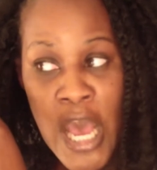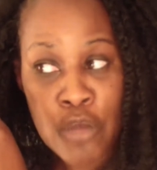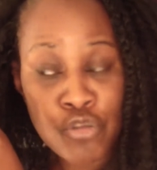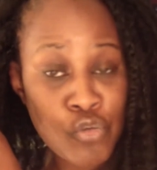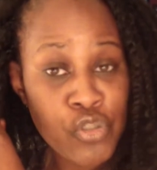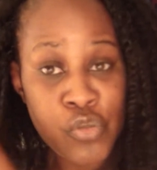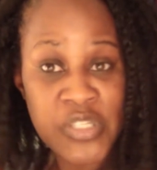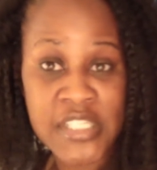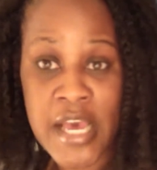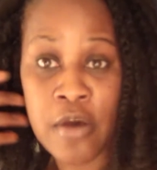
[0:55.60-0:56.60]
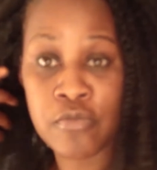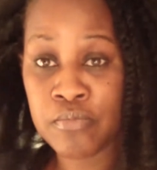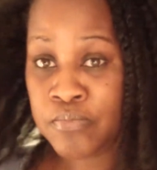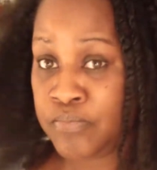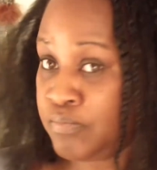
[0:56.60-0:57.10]
I'll do a twist out
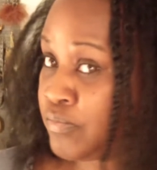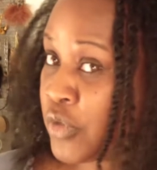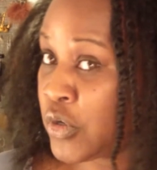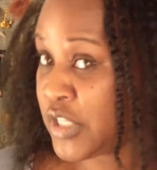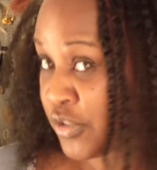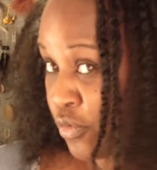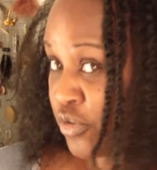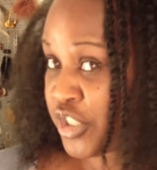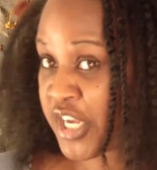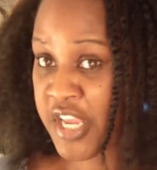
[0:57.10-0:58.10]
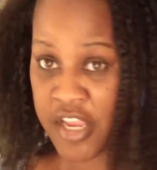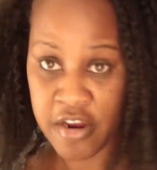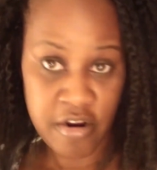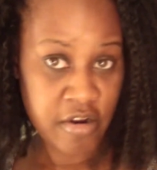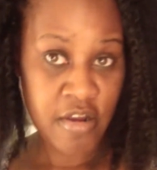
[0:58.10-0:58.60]
on this crochet
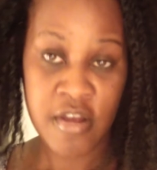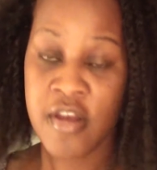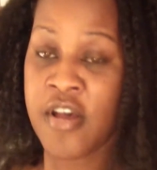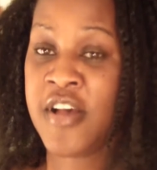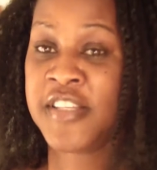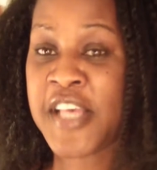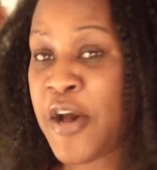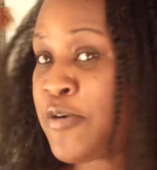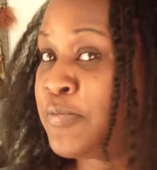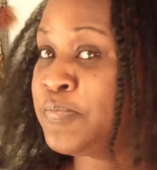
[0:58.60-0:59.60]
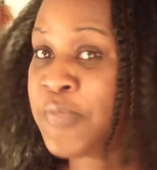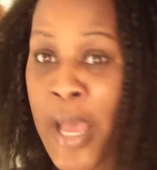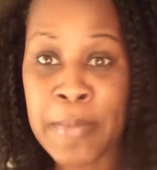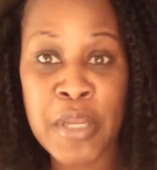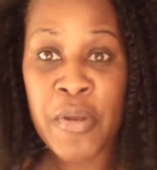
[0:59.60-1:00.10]
hair. So
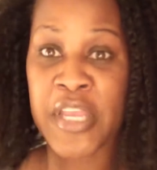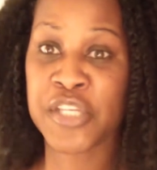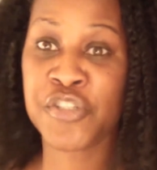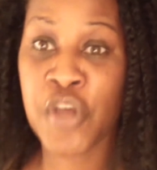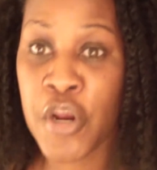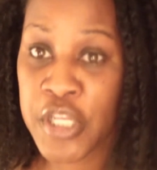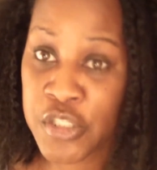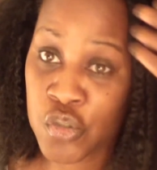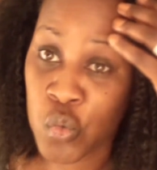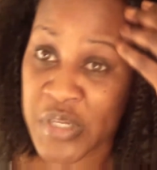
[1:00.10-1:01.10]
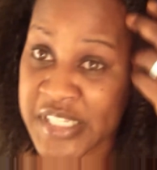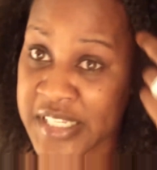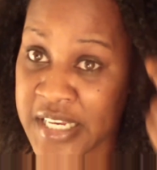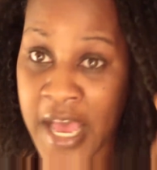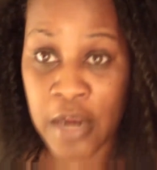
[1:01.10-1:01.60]
I'm going to get started
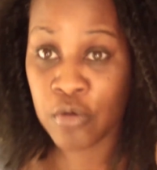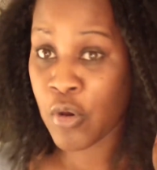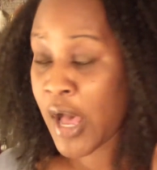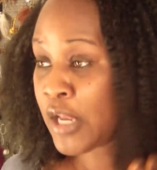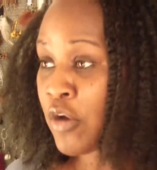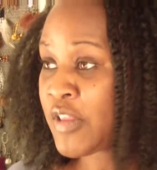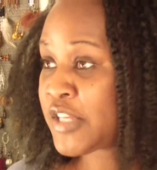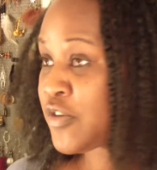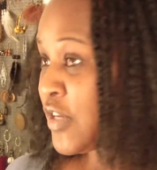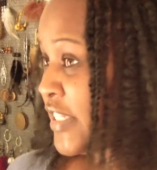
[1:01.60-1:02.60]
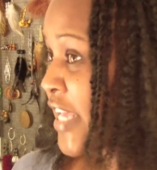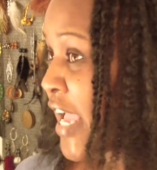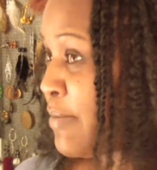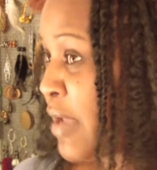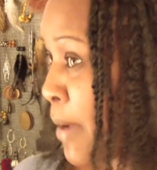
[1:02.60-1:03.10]
twisting. I don't know how long that's going to take me.